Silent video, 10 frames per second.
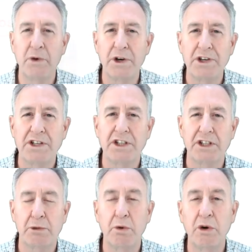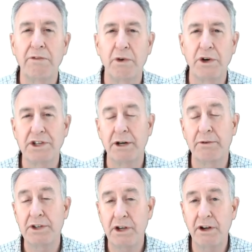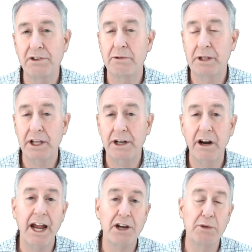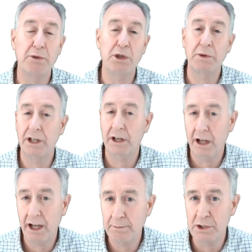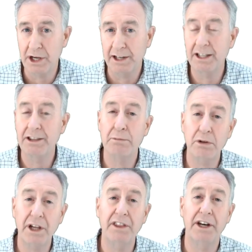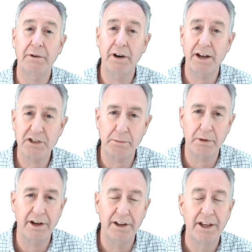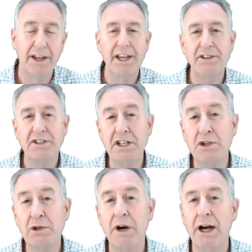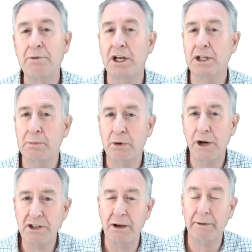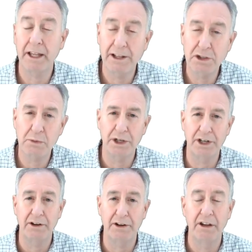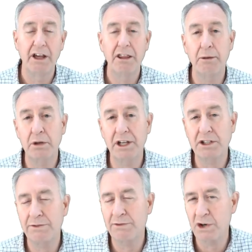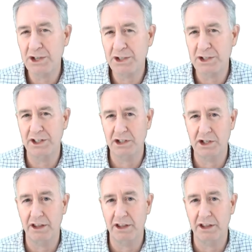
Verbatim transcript: force is the support force that results from the interaction between an object and the plane that it rests upon. As these two objects press against one another, they place forces on each